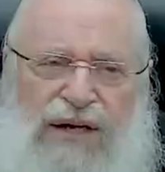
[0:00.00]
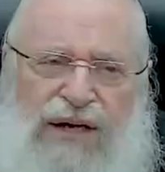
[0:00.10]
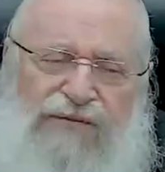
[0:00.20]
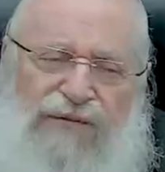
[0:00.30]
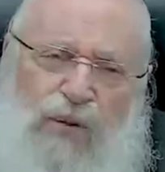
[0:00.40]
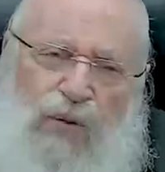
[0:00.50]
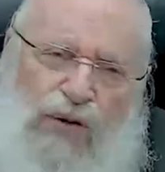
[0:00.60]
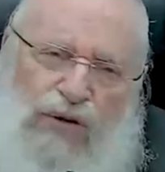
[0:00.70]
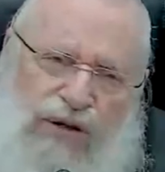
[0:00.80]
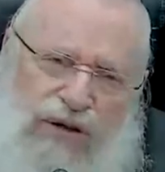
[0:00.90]
If you
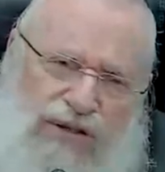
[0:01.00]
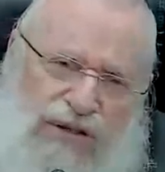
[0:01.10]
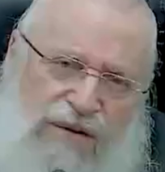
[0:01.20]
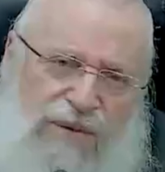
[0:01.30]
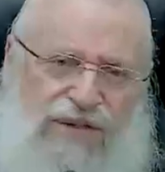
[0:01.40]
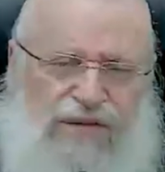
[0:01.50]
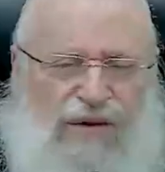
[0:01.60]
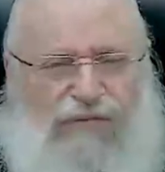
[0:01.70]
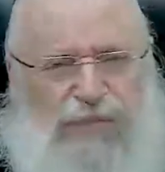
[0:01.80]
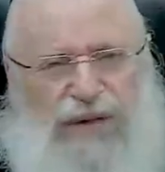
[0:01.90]
weren't Yoitzi the
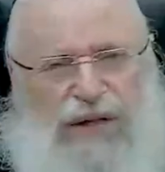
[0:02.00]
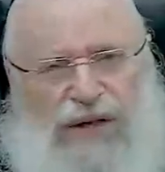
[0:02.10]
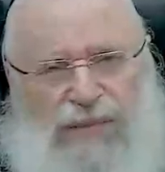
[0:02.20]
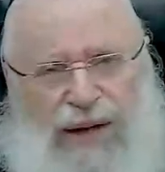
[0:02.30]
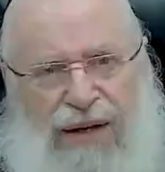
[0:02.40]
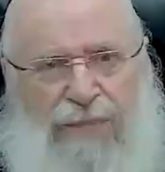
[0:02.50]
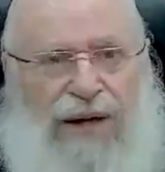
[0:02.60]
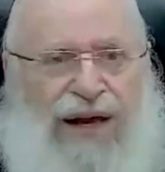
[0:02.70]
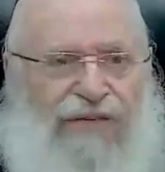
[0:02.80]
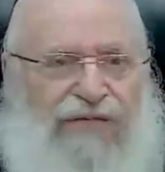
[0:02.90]
mitzvah of Pidyon Ben,
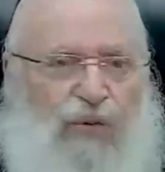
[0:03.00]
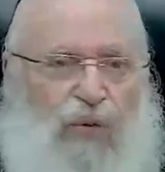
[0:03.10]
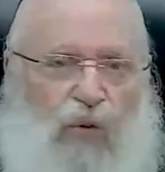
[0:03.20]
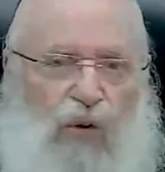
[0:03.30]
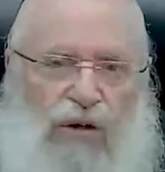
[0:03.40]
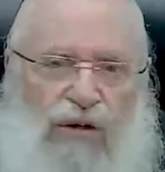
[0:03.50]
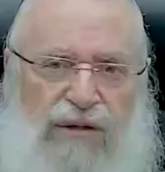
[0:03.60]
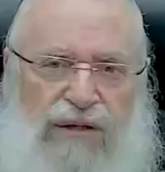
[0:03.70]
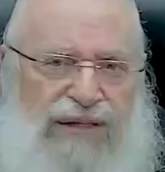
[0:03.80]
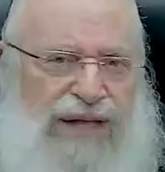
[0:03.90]
but after all,
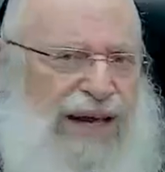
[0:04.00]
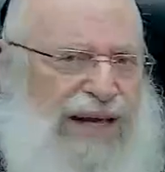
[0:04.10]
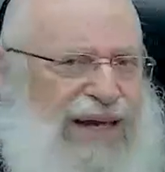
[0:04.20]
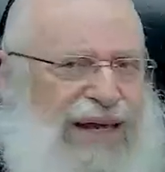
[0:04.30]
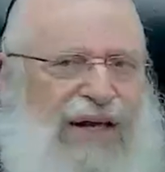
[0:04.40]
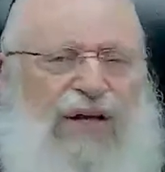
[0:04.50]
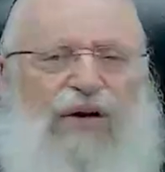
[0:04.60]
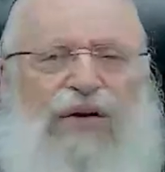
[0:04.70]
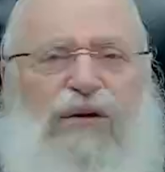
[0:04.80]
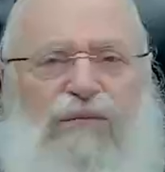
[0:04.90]
is it like
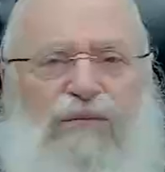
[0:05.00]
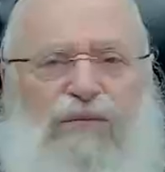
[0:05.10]
kinyonim?